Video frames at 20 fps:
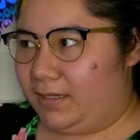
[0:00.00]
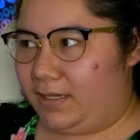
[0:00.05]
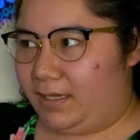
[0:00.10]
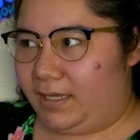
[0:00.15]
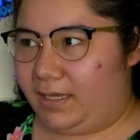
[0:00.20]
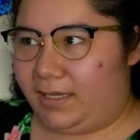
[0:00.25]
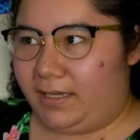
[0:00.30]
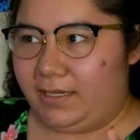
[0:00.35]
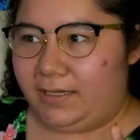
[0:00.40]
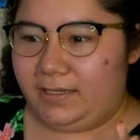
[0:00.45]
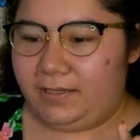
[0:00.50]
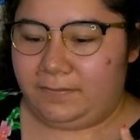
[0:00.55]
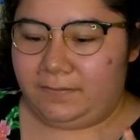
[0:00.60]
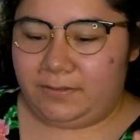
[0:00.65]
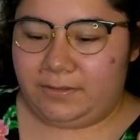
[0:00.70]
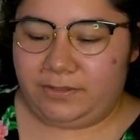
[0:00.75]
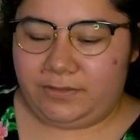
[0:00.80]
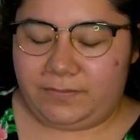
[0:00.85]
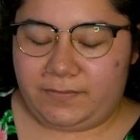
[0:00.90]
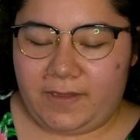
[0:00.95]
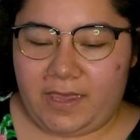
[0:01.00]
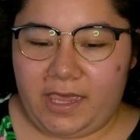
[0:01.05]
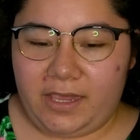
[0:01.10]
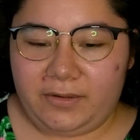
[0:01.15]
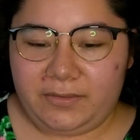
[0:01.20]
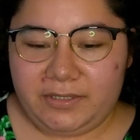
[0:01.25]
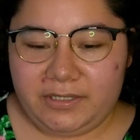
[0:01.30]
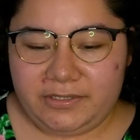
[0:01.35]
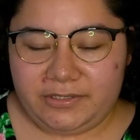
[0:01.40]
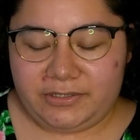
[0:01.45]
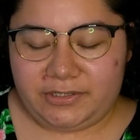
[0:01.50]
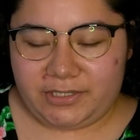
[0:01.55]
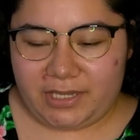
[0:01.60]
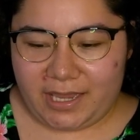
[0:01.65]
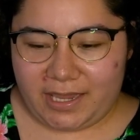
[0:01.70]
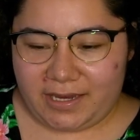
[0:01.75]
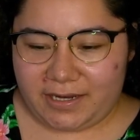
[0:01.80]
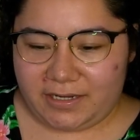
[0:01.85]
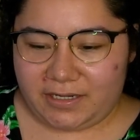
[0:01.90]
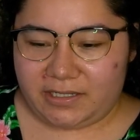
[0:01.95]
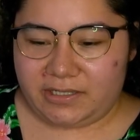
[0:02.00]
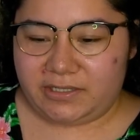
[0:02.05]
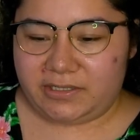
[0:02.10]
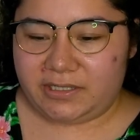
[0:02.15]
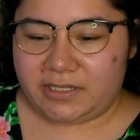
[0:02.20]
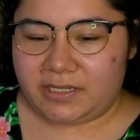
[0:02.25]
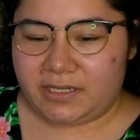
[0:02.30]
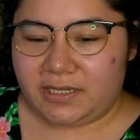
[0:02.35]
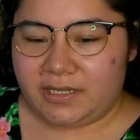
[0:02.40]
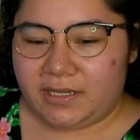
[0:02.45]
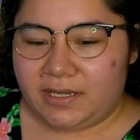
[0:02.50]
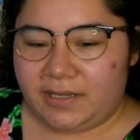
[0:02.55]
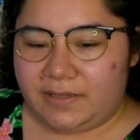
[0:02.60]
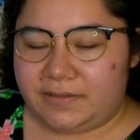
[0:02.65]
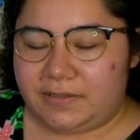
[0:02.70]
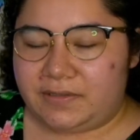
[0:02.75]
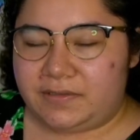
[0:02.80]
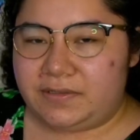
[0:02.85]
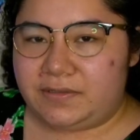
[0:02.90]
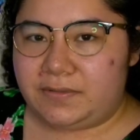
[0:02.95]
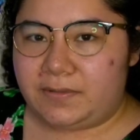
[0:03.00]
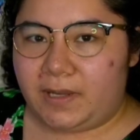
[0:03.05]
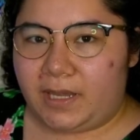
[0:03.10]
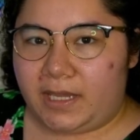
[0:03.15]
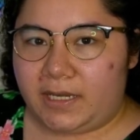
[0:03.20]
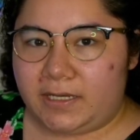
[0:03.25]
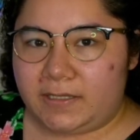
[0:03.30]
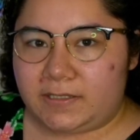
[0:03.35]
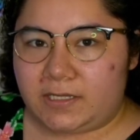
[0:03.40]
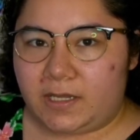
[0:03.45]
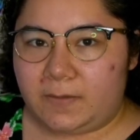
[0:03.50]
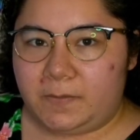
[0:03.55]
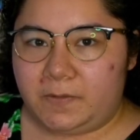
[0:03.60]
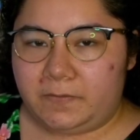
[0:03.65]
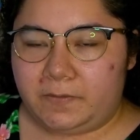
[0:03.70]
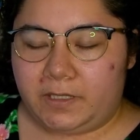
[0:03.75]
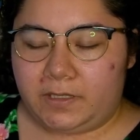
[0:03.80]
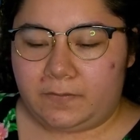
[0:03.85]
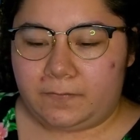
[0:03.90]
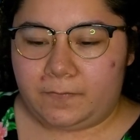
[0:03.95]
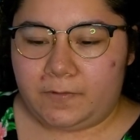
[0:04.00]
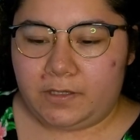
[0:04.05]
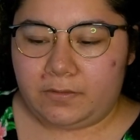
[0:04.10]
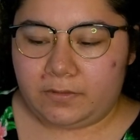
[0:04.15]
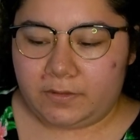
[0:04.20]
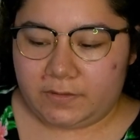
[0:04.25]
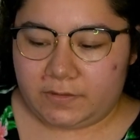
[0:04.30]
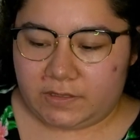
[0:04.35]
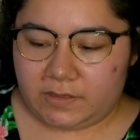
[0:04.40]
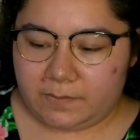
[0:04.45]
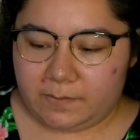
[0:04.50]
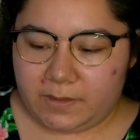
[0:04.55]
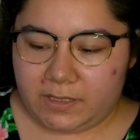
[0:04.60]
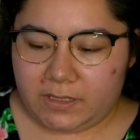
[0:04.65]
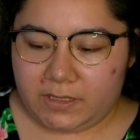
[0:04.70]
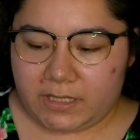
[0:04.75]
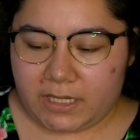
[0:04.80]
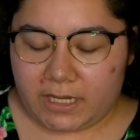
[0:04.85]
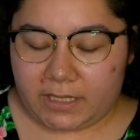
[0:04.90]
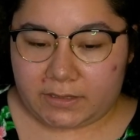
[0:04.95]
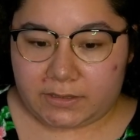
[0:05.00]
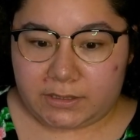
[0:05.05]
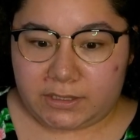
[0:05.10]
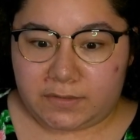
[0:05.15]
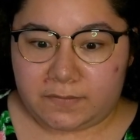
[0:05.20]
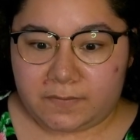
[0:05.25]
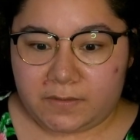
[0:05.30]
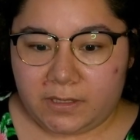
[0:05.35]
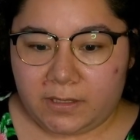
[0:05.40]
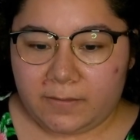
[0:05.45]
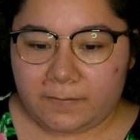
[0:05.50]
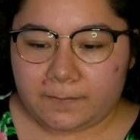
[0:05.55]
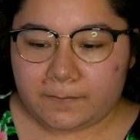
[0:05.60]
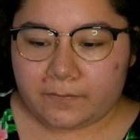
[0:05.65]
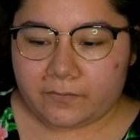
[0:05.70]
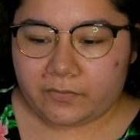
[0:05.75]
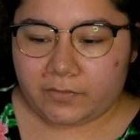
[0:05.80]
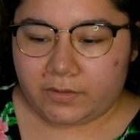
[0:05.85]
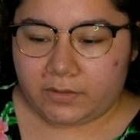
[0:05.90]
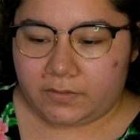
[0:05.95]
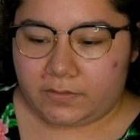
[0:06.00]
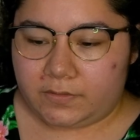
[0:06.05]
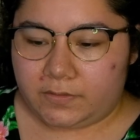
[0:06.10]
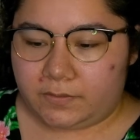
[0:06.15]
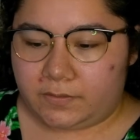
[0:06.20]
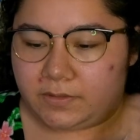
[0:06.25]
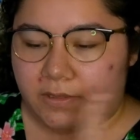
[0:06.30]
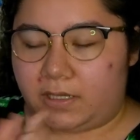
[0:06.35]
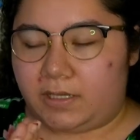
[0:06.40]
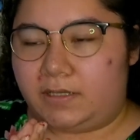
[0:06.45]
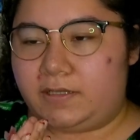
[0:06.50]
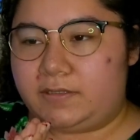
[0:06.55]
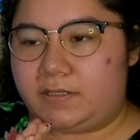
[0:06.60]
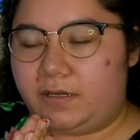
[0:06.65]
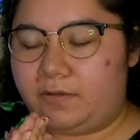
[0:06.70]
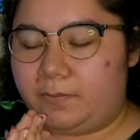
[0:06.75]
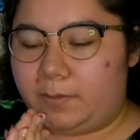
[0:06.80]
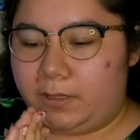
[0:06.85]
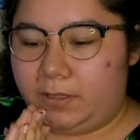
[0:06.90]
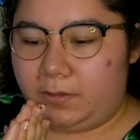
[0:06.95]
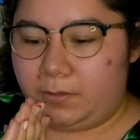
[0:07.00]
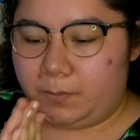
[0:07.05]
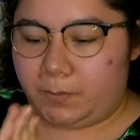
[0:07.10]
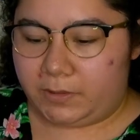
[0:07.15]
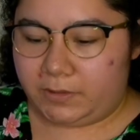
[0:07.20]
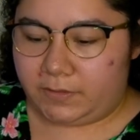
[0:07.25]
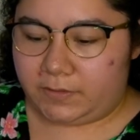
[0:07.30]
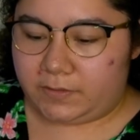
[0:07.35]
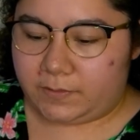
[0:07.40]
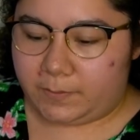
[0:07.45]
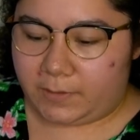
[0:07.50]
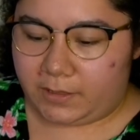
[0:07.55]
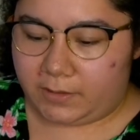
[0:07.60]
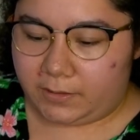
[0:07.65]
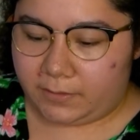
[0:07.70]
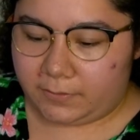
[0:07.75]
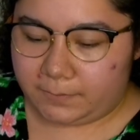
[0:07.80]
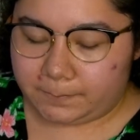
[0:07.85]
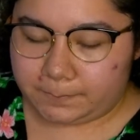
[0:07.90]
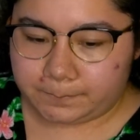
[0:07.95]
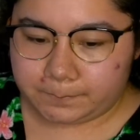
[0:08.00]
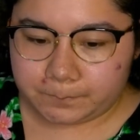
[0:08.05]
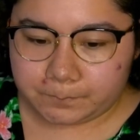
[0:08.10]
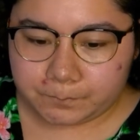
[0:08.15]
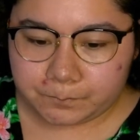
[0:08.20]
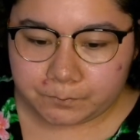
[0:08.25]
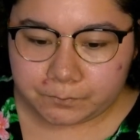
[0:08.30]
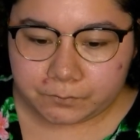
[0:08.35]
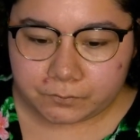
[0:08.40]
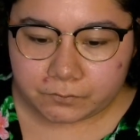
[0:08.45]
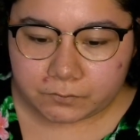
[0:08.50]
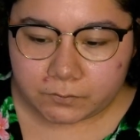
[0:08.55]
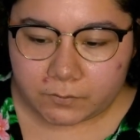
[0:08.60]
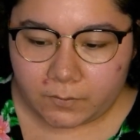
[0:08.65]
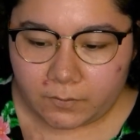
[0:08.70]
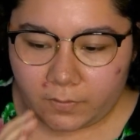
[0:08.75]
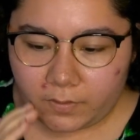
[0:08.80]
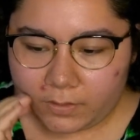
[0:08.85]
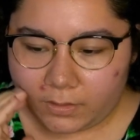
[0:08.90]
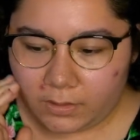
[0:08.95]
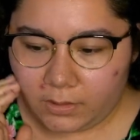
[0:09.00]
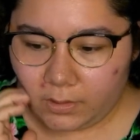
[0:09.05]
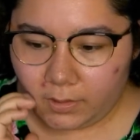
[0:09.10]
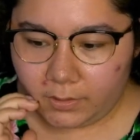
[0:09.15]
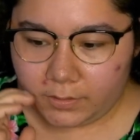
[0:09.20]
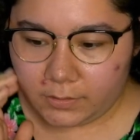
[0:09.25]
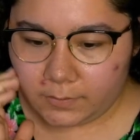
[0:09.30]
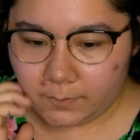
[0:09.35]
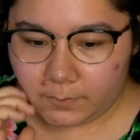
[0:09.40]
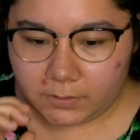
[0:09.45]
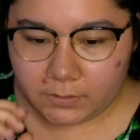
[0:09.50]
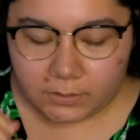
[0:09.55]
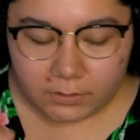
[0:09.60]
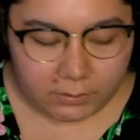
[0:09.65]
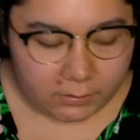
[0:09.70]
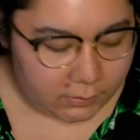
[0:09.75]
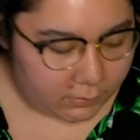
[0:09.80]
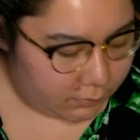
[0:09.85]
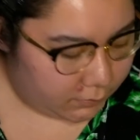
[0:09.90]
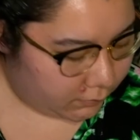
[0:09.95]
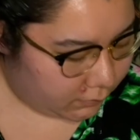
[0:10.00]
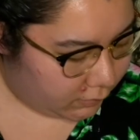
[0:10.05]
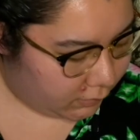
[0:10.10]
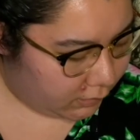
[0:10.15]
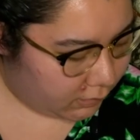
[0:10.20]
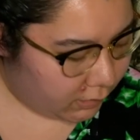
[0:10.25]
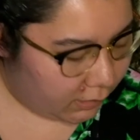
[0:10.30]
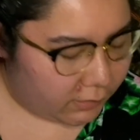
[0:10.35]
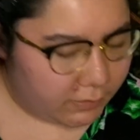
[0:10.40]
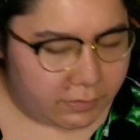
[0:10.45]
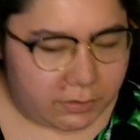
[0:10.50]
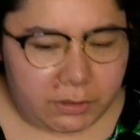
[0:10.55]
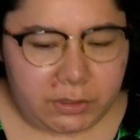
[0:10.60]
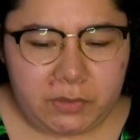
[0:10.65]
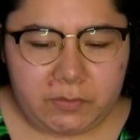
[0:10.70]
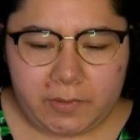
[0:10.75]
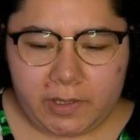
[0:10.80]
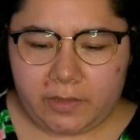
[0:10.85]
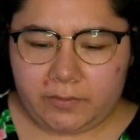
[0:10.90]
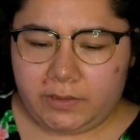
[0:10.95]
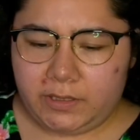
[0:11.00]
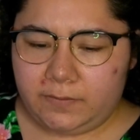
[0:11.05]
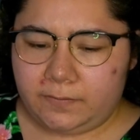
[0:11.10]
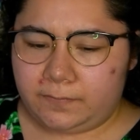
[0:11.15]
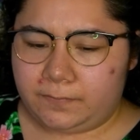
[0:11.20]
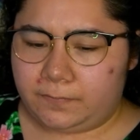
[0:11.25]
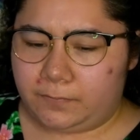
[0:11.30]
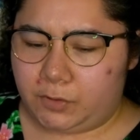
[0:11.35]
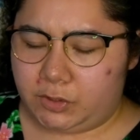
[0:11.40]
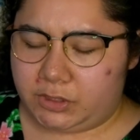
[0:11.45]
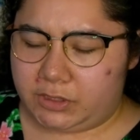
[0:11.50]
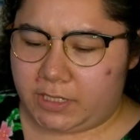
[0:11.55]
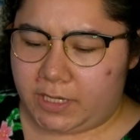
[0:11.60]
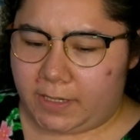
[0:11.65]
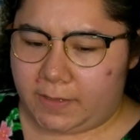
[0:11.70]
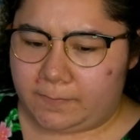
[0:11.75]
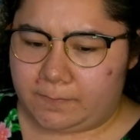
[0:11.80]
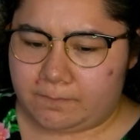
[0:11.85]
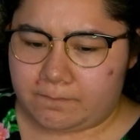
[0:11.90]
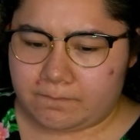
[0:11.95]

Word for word: I was very scared to do any type of like viewer submitted activity. So thank you to everybody who participated. The itinerary for today.